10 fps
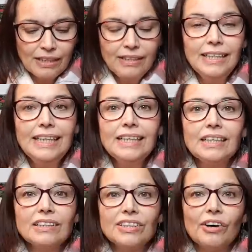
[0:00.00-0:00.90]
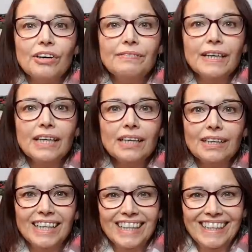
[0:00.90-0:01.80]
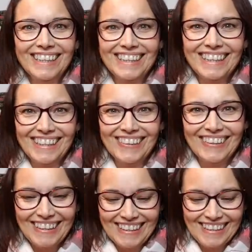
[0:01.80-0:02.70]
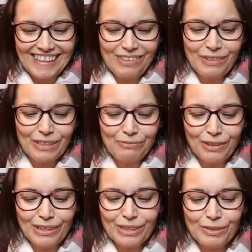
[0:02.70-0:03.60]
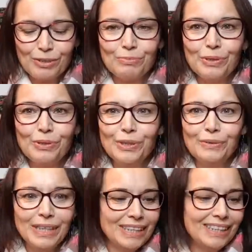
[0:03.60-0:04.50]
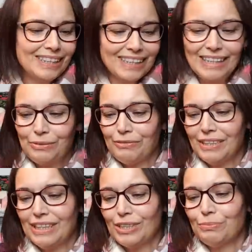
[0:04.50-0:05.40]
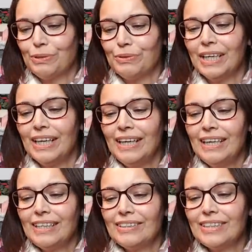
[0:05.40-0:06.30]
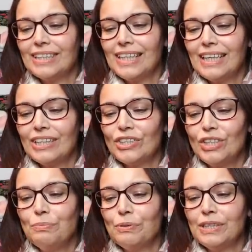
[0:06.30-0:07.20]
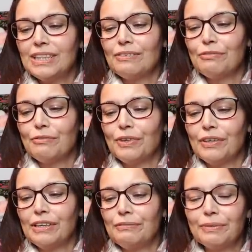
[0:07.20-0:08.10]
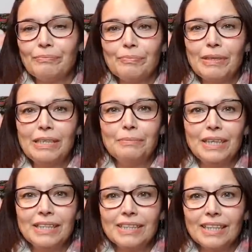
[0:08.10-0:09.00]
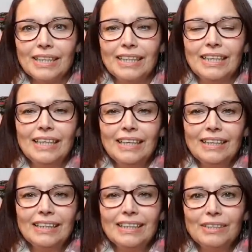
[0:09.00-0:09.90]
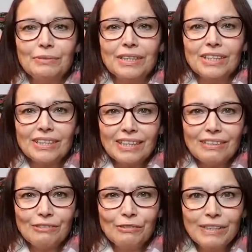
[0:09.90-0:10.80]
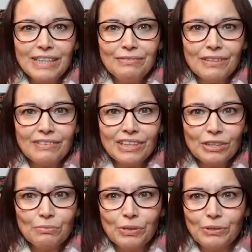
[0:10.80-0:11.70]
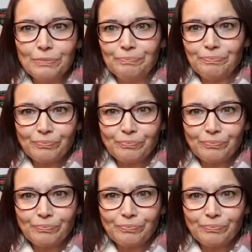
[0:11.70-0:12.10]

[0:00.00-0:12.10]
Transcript: needle diving tonight to see if I can find some smaller ones. These are really small because they're 2.75 millimeter, these ones. So they're already very small.